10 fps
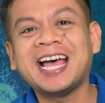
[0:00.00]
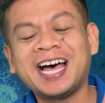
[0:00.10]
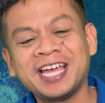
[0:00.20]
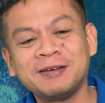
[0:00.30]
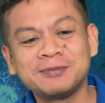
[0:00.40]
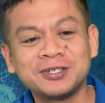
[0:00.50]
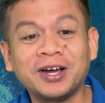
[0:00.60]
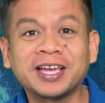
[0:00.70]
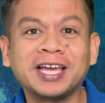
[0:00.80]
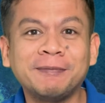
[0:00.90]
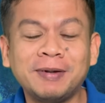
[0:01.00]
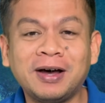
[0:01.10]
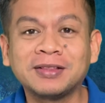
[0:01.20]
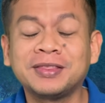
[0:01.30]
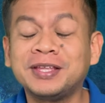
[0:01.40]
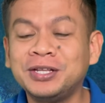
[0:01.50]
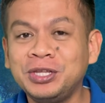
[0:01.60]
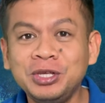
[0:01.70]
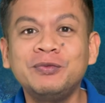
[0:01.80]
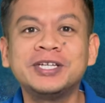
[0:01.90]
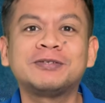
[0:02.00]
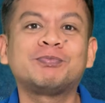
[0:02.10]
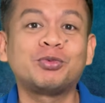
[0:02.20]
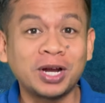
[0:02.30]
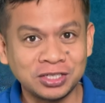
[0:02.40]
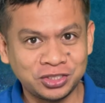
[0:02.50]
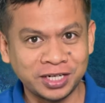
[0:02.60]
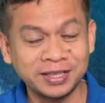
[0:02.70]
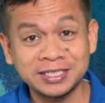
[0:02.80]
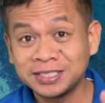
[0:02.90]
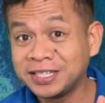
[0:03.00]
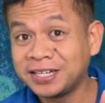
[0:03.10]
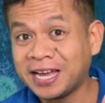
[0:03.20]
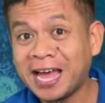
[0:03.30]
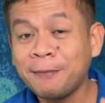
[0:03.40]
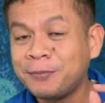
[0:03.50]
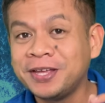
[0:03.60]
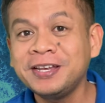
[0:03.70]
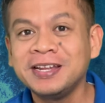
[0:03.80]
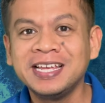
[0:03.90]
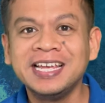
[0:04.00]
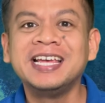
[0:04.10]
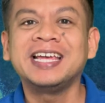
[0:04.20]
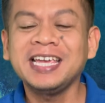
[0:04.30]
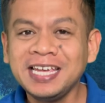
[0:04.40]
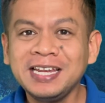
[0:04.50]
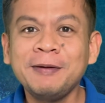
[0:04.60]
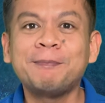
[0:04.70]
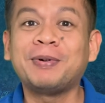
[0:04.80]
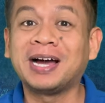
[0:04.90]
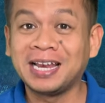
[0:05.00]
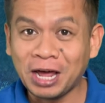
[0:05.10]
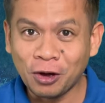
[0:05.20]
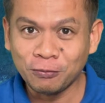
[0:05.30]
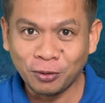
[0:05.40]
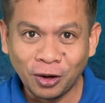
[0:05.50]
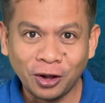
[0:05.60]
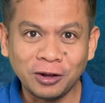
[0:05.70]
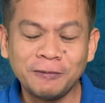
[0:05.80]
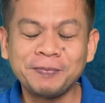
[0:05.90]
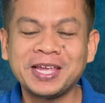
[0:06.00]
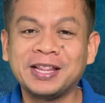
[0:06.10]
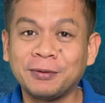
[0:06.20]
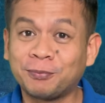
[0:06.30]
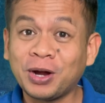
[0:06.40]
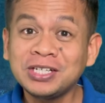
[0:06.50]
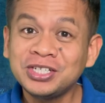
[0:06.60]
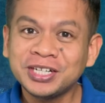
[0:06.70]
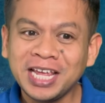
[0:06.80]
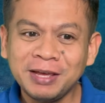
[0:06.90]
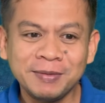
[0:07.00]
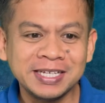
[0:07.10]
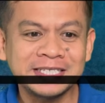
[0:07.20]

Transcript: I am talking about the newest project that's gonna happen in Panglao, Bohol. And the project name is